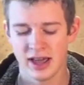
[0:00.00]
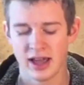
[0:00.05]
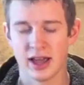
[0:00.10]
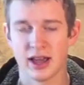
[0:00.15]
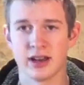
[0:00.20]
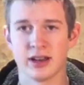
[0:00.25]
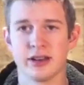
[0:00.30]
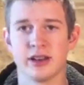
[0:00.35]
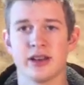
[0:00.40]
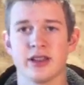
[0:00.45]

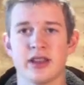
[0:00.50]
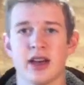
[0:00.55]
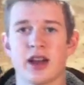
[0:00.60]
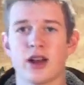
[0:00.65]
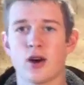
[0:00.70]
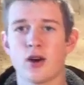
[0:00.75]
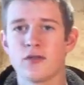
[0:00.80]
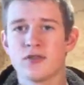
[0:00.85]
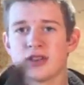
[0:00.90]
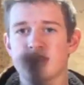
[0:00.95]
And
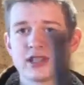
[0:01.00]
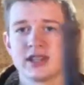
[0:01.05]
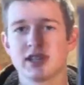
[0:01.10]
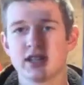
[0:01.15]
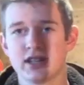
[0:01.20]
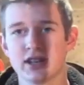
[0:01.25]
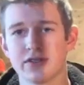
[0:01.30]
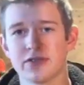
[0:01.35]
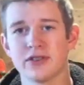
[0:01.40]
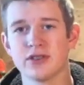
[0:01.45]
that obviously
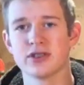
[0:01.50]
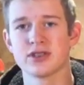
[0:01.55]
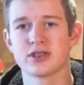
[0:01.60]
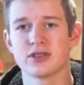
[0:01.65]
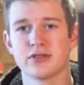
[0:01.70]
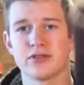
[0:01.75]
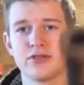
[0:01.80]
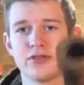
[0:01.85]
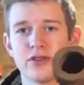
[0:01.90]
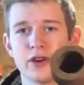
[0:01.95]
differs
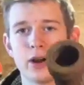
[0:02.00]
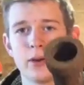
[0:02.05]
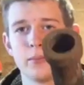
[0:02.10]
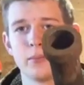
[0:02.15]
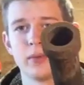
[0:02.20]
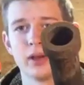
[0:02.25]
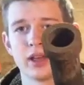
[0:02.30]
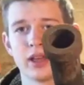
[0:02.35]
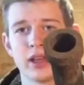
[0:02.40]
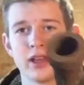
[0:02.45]

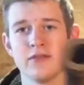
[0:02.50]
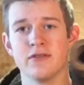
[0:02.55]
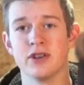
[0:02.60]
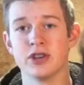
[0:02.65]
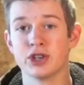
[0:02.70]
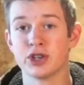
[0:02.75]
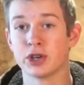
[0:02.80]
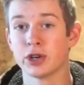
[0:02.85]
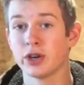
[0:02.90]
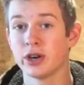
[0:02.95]
from a
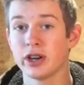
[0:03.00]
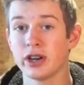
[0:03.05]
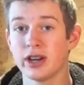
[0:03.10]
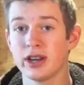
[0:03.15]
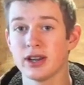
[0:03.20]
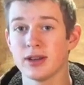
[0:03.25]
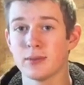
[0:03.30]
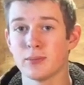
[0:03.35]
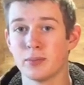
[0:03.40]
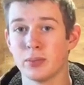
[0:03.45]
Venturi
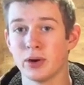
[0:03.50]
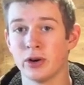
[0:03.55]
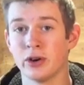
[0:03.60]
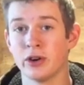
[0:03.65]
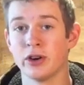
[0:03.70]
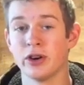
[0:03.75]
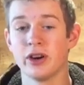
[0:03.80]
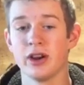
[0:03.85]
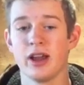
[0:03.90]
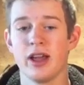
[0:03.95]

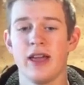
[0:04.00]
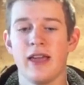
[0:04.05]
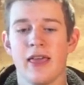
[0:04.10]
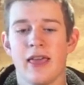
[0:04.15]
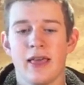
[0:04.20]
burner